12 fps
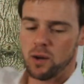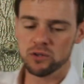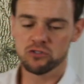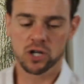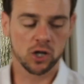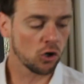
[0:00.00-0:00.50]
I
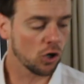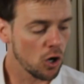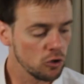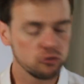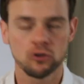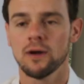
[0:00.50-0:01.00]
want you to
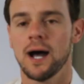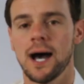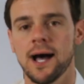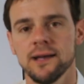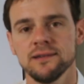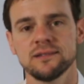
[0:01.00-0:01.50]
close your
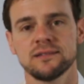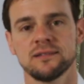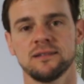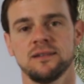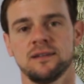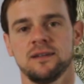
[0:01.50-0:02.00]

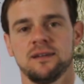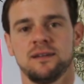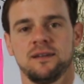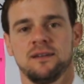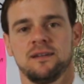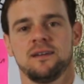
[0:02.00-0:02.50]
eyes.
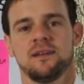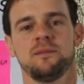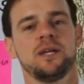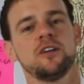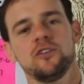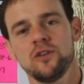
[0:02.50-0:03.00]

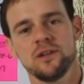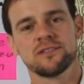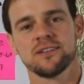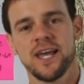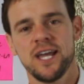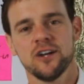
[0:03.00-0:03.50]
I mean, you can do
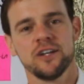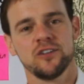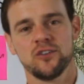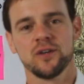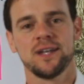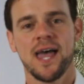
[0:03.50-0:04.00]
this later, you
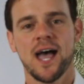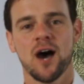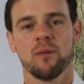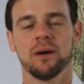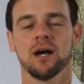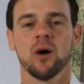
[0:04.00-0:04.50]
can do it
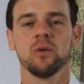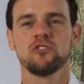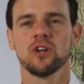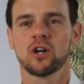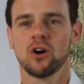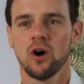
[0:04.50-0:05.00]
now, but I
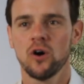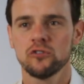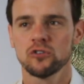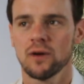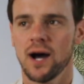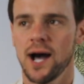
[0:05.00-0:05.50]
want you to
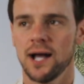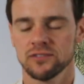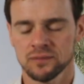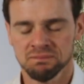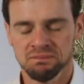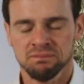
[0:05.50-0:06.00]
close your
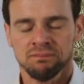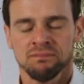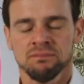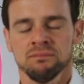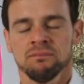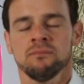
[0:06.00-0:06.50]
eyes.
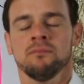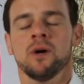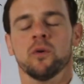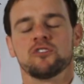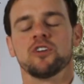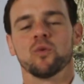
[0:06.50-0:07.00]
I
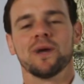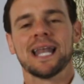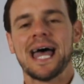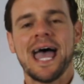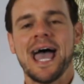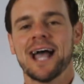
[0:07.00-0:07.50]
want you to
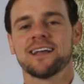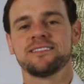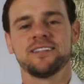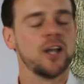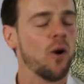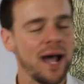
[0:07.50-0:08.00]

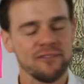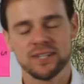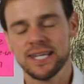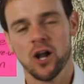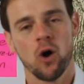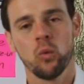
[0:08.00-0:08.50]
relax. You don't have
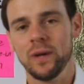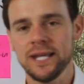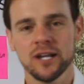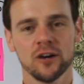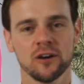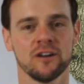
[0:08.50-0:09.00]
to get all
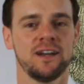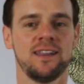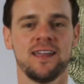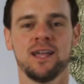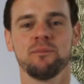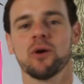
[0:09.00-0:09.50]
weird or
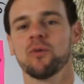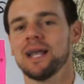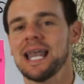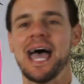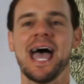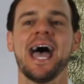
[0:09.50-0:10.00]
anything, but
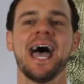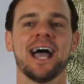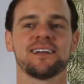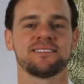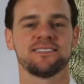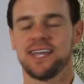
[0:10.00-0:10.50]

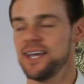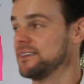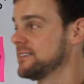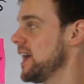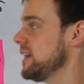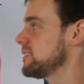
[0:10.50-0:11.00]
relax
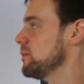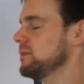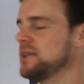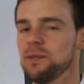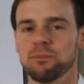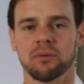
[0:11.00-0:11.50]
and take some
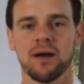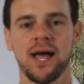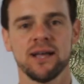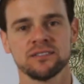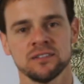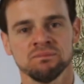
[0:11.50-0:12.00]
deep
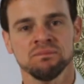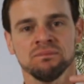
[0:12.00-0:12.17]
breaths.